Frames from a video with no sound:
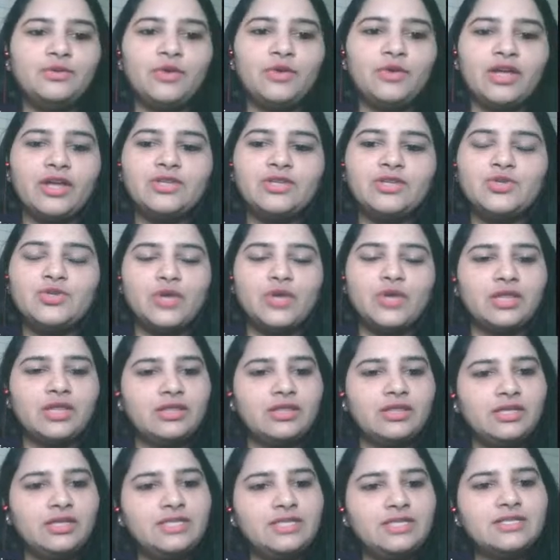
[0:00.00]
You can
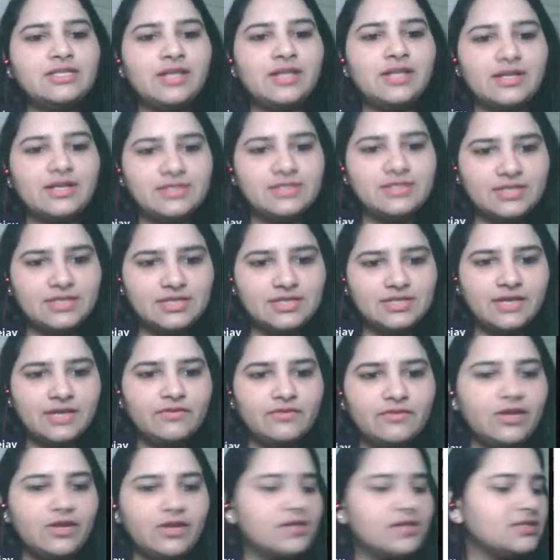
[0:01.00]
join these classes,
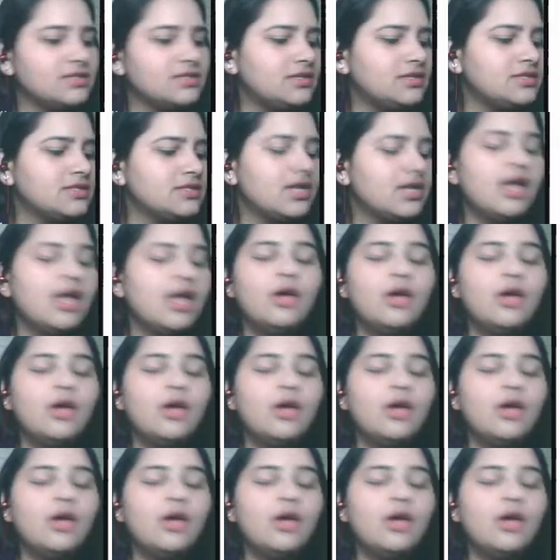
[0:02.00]
live classes,